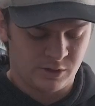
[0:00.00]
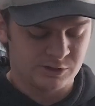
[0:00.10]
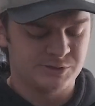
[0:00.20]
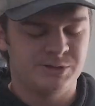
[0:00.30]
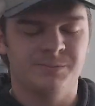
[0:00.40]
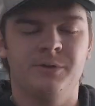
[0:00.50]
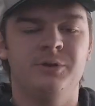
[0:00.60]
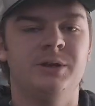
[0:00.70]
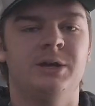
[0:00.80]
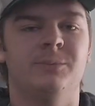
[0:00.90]
Also, something
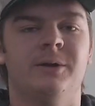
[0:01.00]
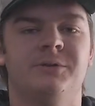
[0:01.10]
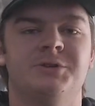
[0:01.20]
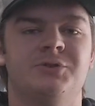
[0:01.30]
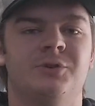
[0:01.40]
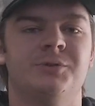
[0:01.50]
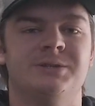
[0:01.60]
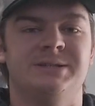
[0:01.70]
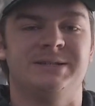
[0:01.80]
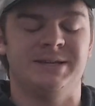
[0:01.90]
unique about this drone
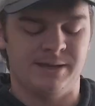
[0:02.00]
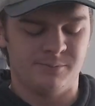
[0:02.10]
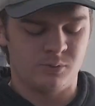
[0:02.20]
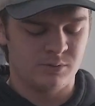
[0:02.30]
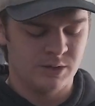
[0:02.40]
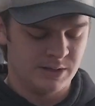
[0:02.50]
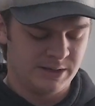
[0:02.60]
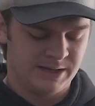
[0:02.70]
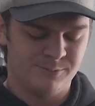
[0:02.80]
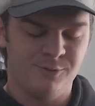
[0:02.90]
is its gimbal
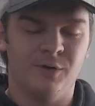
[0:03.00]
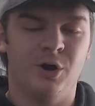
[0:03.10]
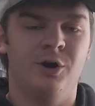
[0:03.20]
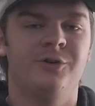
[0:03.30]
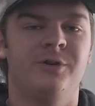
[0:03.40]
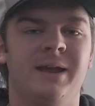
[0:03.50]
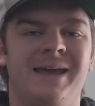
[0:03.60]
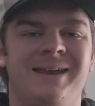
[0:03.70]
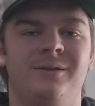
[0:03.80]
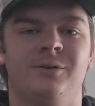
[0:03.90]
can move
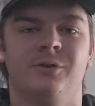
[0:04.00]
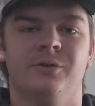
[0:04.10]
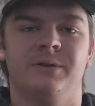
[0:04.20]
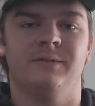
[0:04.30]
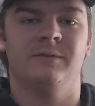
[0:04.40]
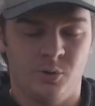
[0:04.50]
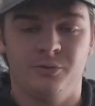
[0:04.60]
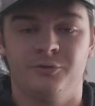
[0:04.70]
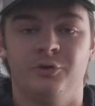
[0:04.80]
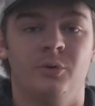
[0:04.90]
180 degrees. No
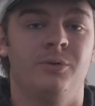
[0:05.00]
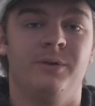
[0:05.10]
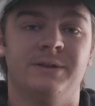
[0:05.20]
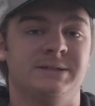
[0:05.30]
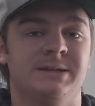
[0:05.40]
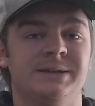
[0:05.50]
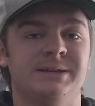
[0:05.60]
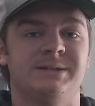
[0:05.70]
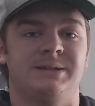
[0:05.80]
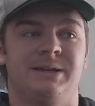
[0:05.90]
other drone on this
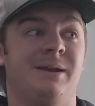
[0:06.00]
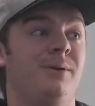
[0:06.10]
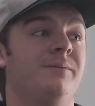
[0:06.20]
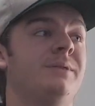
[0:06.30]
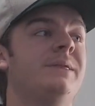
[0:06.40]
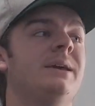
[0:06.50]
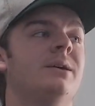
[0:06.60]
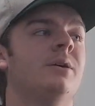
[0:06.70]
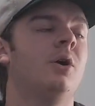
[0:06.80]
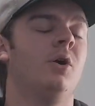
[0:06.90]
list, and I don't even think
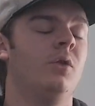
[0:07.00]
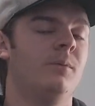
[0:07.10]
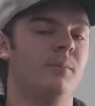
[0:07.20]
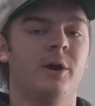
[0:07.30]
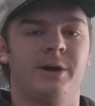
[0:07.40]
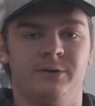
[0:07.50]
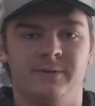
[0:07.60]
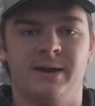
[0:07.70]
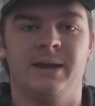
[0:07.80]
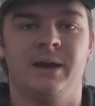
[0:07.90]
on the market
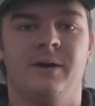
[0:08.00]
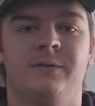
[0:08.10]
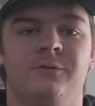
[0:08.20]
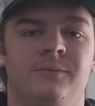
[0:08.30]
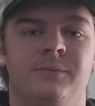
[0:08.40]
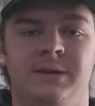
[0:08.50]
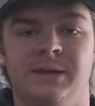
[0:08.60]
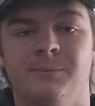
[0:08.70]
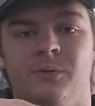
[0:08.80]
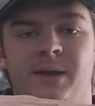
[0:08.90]
right now, has a
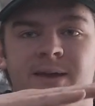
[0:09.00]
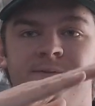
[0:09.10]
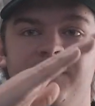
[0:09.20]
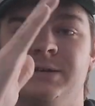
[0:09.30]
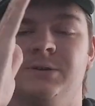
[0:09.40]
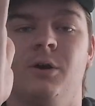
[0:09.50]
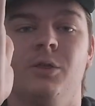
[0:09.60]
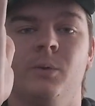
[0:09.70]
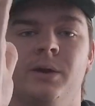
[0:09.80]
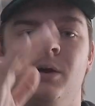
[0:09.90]
gimbal that can face all
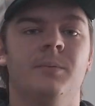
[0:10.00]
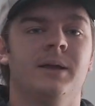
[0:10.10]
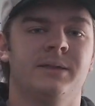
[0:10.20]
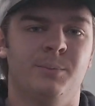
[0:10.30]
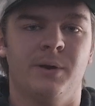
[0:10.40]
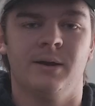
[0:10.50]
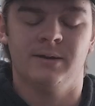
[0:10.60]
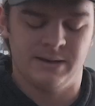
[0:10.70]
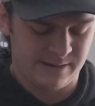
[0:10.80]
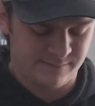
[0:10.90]
the way up like the Parrot
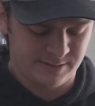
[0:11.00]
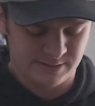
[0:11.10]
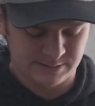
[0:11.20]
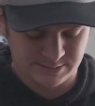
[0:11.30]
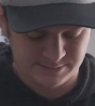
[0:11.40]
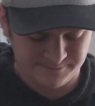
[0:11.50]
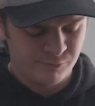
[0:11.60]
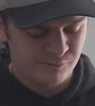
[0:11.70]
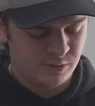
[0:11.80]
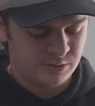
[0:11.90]
Anafi does.
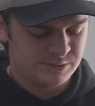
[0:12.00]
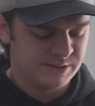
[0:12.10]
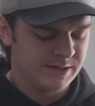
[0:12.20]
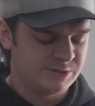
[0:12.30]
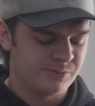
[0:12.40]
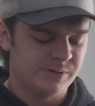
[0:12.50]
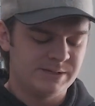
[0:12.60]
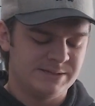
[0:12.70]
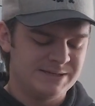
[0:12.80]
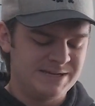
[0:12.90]
Moving on to the next one
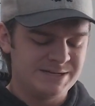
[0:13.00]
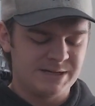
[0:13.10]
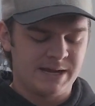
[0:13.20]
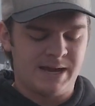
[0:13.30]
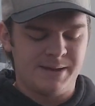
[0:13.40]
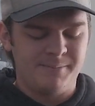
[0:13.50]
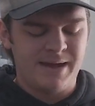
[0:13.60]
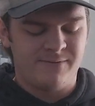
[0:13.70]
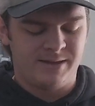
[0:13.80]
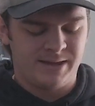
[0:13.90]
is the DJI
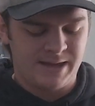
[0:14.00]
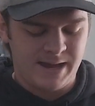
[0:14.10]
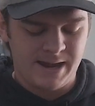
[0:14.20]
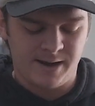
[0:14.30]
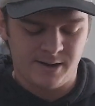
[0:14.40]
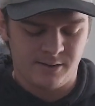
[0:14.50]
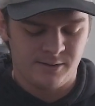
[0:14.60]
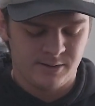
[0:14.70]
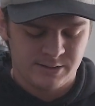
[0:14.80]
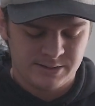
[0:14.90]
Mavic Air.
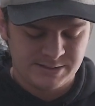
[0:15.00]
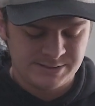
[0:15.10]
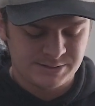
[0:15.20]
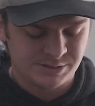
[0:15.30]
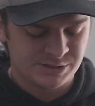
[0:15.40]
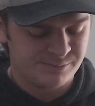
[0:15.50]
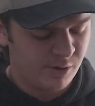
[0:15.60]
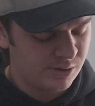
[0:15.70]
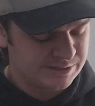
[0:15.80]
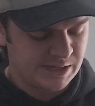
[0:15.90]
This is a
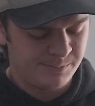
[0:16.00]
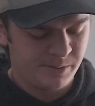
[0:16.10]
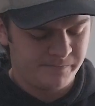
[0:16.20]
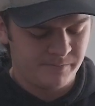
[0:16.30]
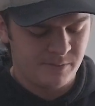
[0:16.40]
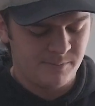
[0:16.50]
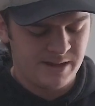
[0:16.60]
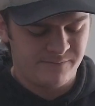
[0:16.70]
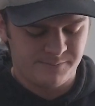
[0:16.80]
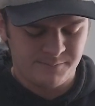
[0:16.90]
small step up from the
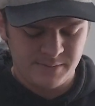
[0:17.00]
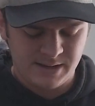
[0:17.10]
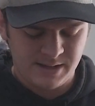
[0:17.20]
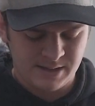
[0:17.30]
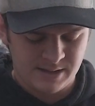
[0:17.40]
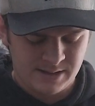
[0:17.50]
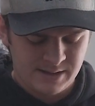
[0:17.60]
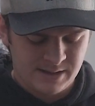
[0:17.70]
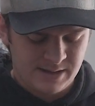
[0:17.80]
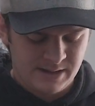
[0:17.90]
Mavic Mini,
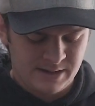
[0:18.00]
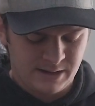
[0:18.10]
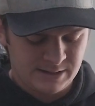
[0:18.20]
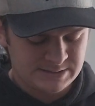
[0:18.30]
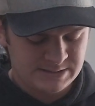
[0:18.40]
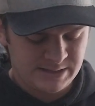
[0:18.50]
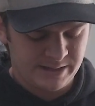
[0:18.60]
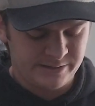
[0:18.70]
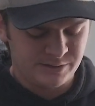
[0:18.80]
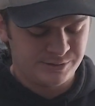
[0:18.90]
and honestly,
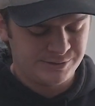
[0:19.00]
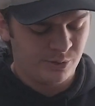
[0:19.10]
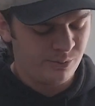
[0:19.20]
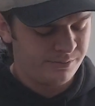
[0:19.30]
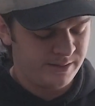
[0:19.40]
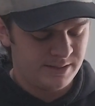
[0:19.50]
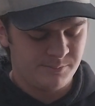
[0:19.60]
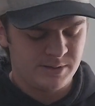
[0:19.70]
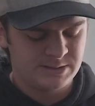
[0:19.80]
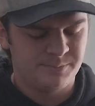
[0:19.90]
I don't think
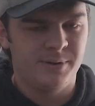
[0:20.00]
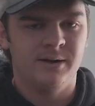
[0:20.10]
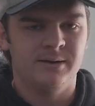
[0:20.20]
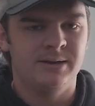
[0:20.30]
it beats the Parrot